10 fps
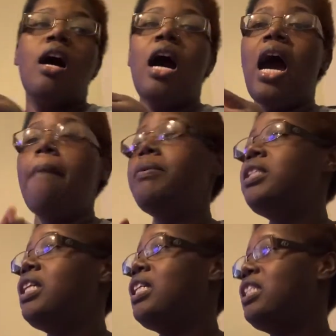I
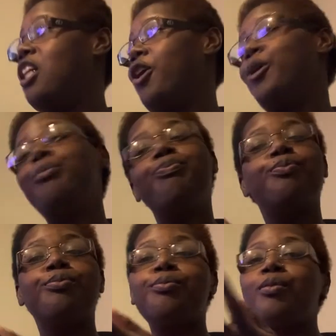appreciate y'all.
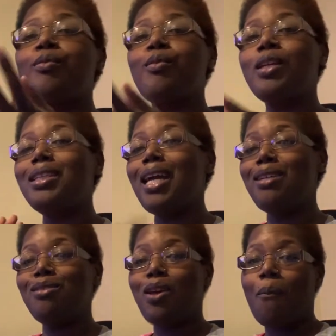Thank
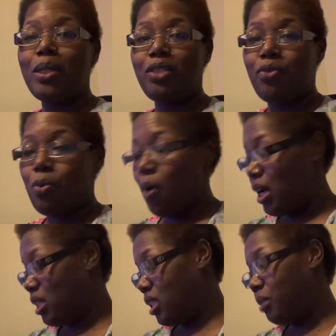you so much for
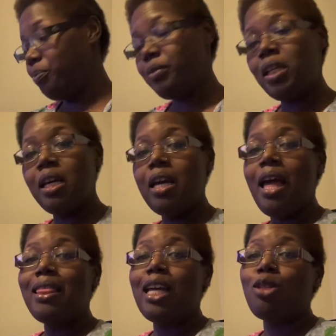watching.
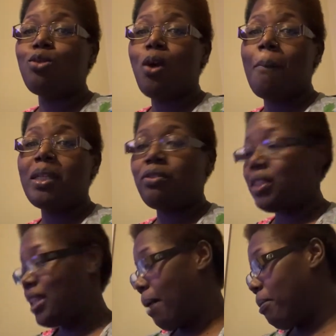Thank you so much for
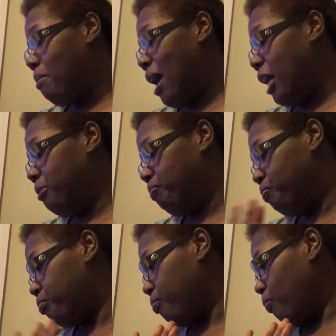stopping by.
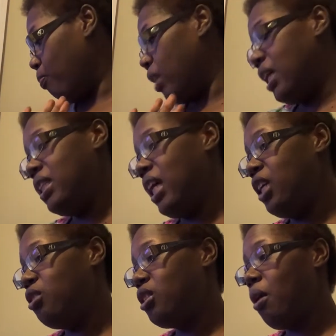
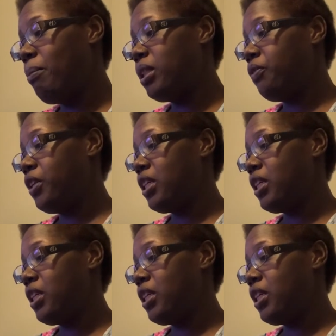Thank you so much for the